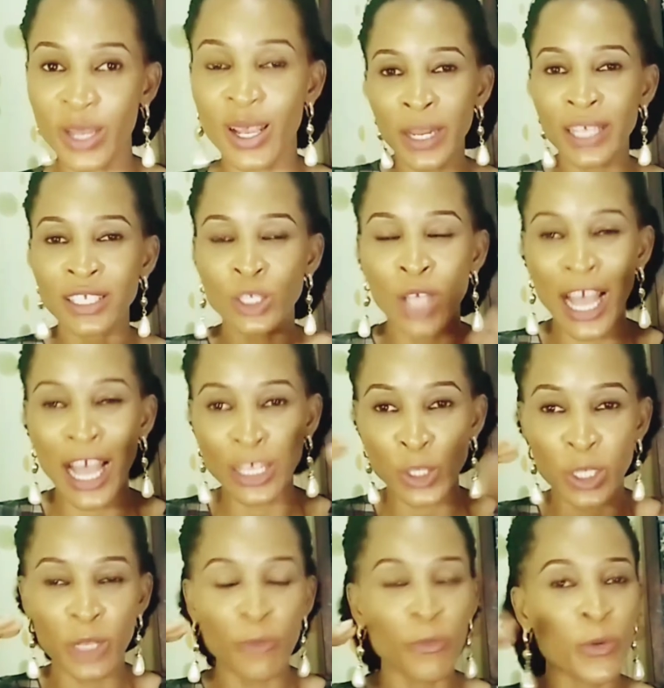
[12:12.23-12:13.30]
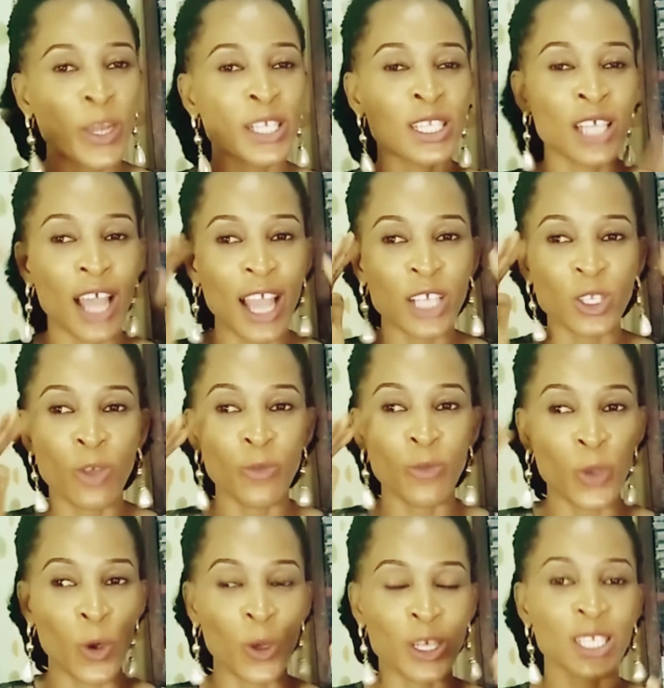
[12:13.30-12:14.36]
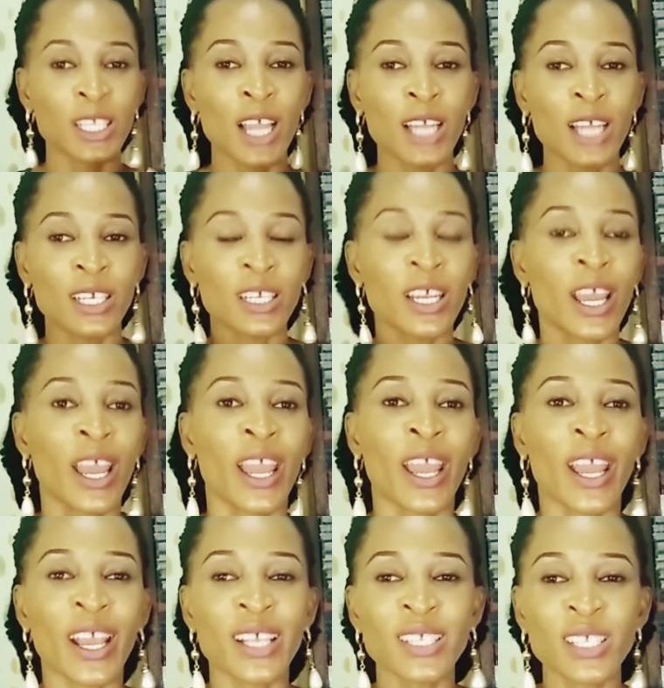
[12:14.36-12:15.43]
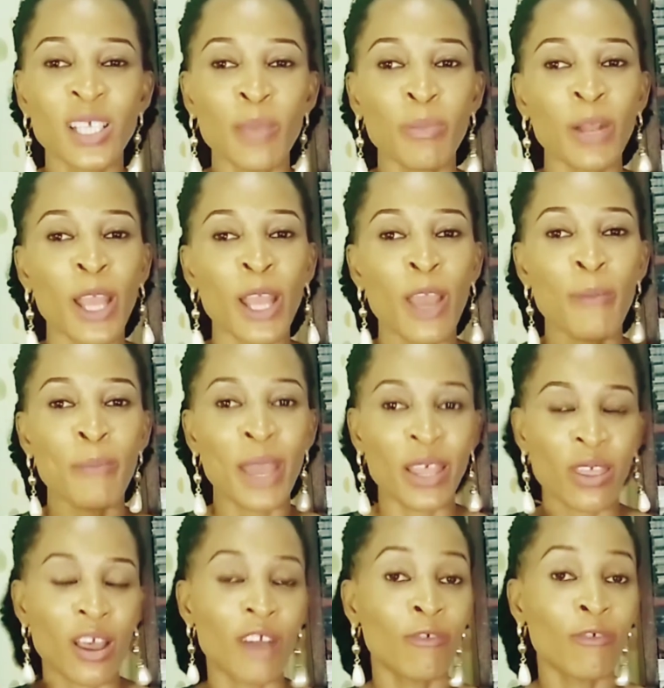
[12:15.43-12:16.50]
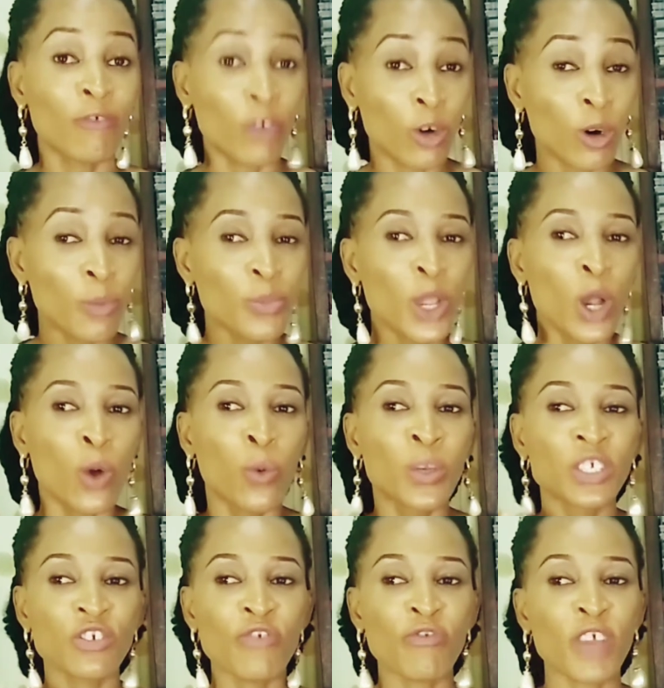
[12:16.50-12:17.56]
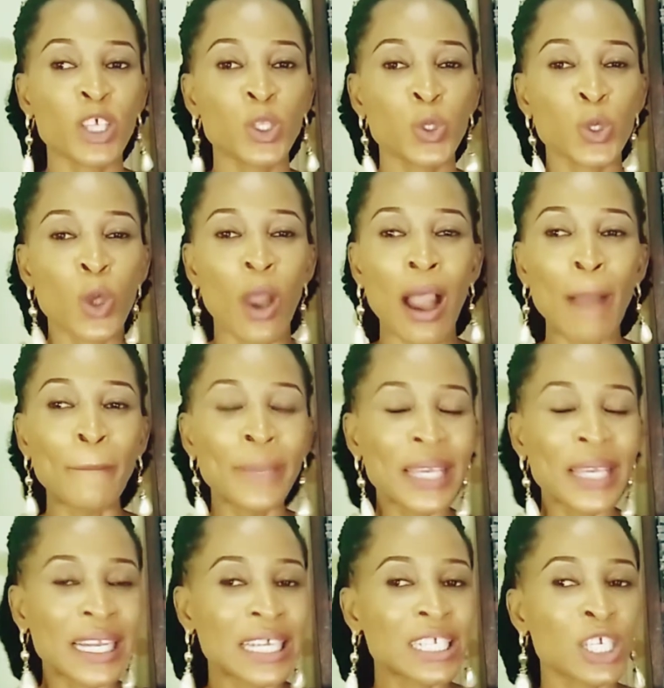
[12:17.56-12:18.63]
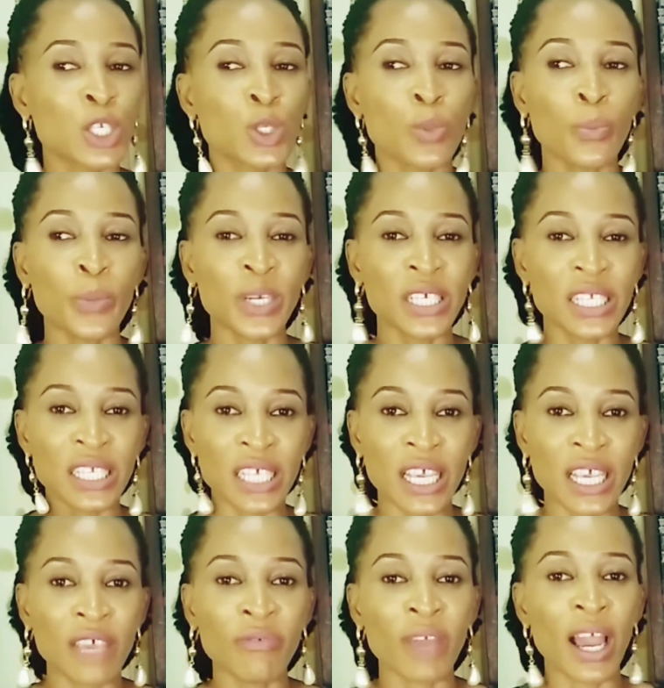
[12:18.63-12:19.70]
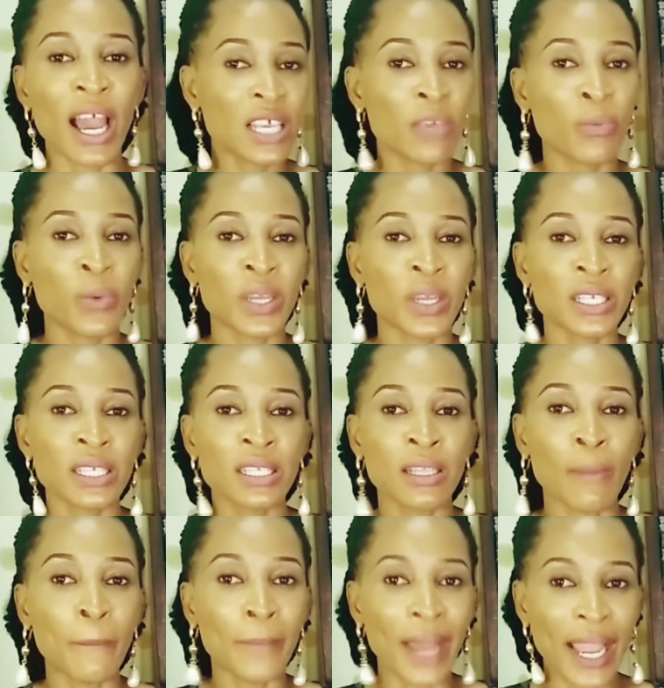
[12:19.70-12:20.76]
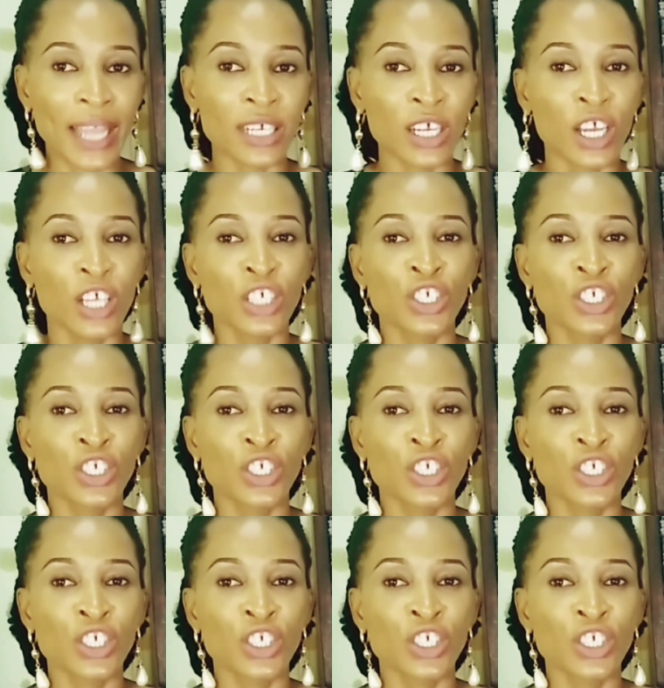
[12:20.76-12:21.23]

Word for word: That, so, and so the phrase, the eyes of your understanding, is simply a metaphor which refers to your ability to perceive with the mind.